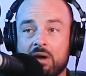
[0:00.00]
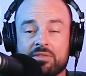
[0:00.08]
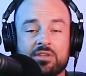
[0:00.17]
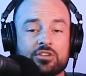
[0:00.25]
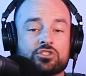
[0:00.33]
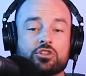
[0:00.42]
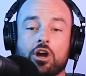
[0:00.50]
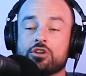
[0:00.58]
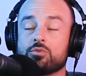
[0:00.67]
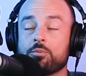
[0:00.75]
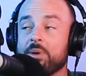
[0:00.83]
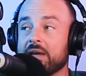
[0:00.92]
I think
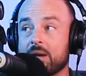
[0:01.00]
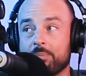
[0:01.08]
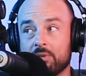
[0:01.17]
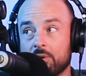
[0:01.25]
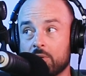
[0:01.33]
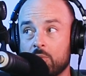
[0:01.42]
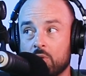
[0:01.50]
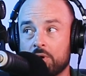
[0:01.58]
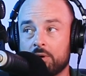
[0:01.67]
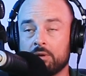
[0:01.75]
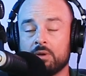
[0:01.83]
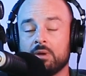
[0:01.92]
starts will pick up a little
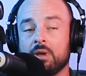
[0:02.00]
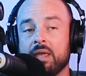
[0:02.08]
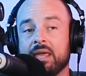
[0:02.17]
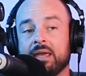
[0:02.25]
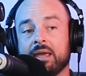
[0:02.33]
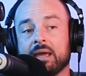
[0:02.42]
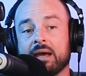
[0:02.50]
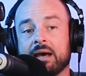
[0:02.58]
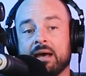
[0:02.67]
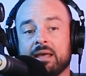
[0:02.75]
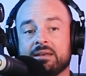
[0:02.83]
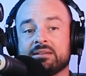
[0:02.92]
more.
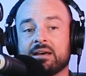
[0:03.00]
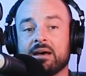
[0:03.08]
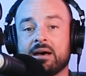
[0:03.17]
And